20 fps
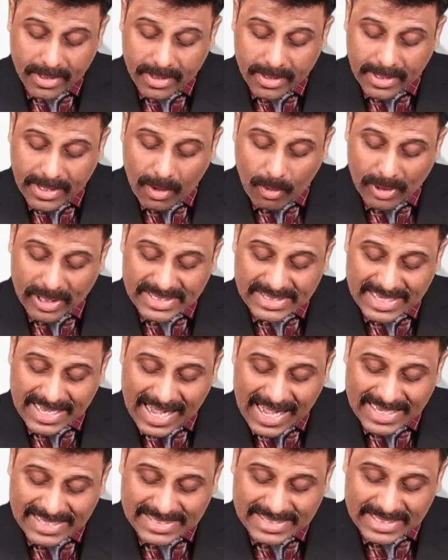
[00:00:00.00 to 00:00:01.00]
Now what is
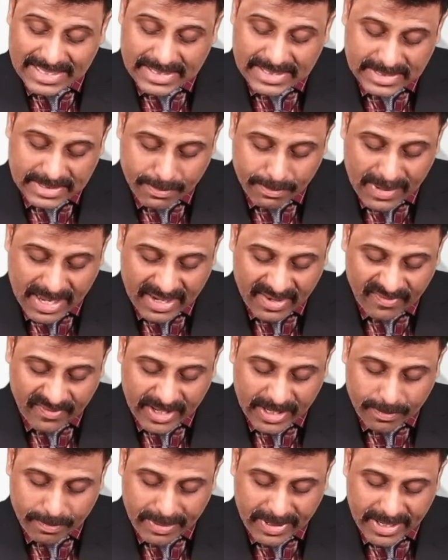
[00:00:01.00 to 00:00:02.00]
asked is
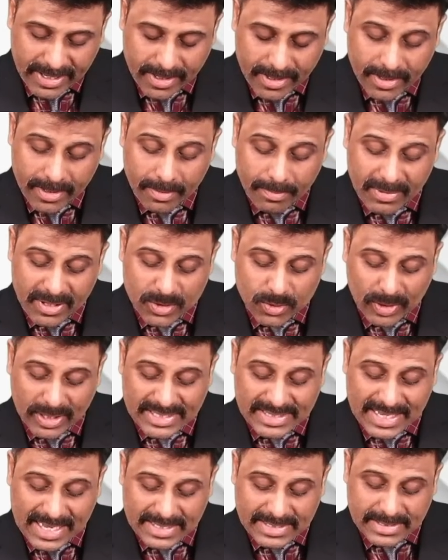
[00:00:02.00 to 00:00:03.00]
benefit paid. Means what
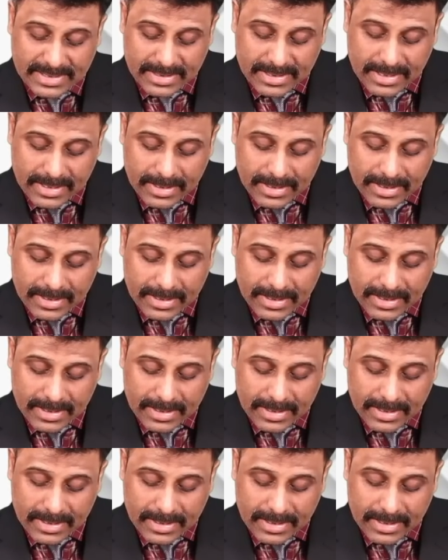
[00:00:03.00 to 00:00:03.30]
is asked?